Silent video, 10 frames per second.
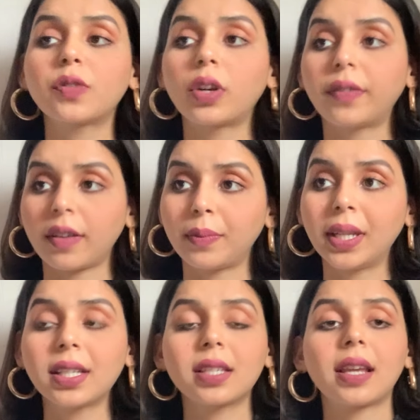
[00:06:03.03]
45
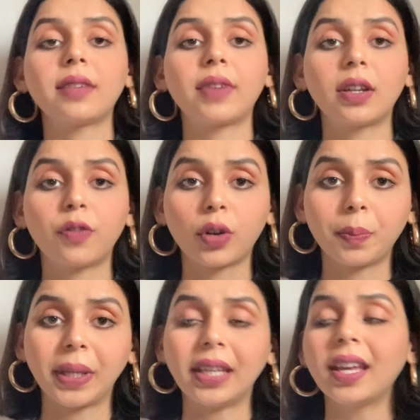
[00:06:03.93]
minutes since I went for a
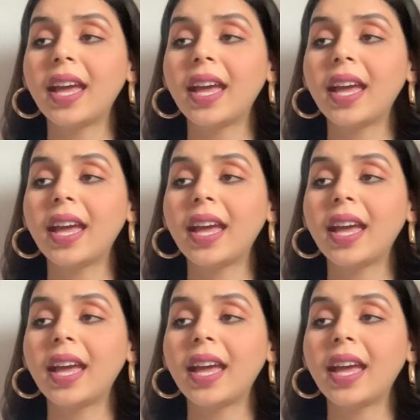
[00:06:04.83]
pee